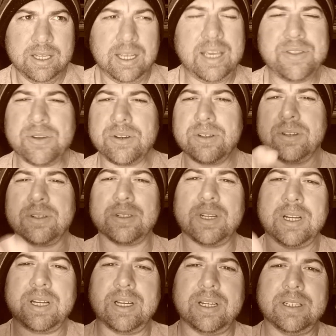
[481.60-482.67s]
either
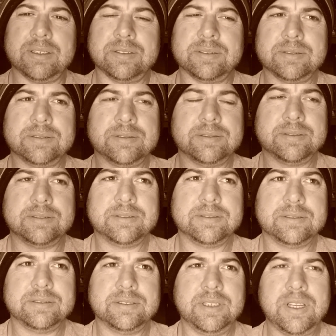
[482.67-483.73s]
uh,
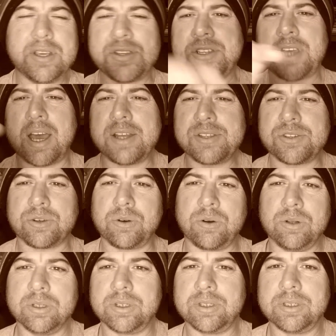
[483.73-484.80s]
a side
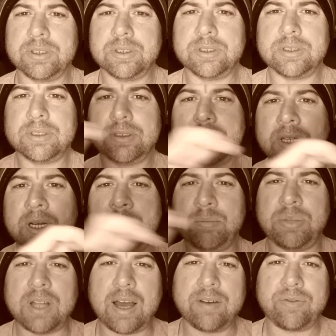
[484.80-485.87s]
scroller um,
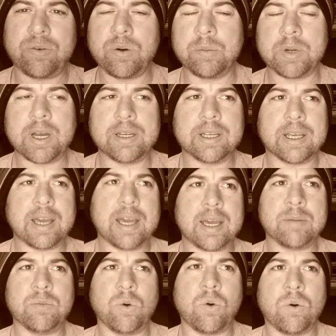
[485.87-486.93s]
platform kind of
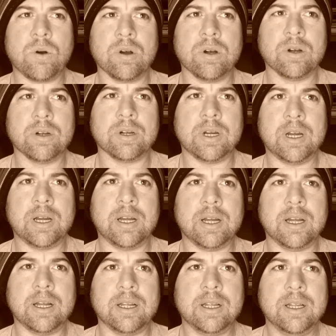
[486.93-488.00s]
game or
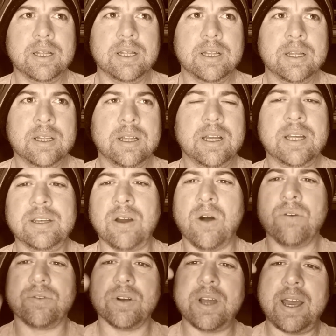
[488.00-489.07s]
uh, an
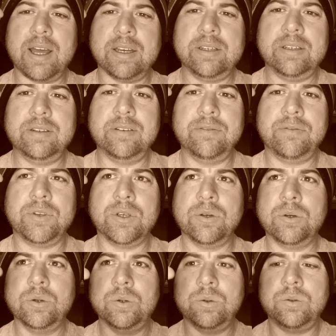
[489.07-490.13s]
overhead
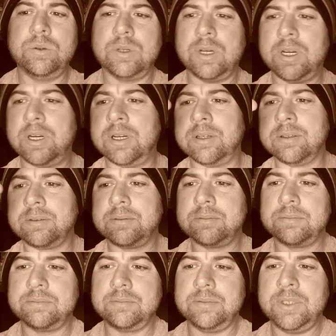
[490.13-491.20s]
view, uh,
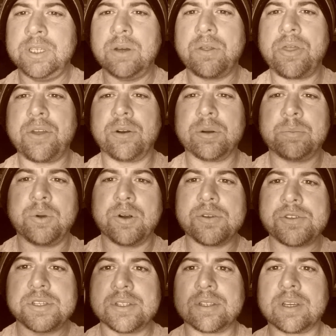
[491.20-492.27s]
you know, third
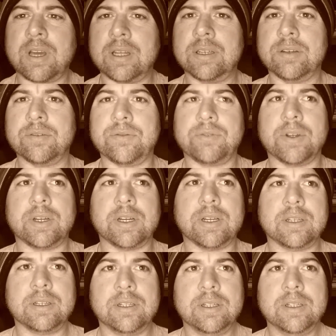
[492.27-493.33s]
person kind of uh,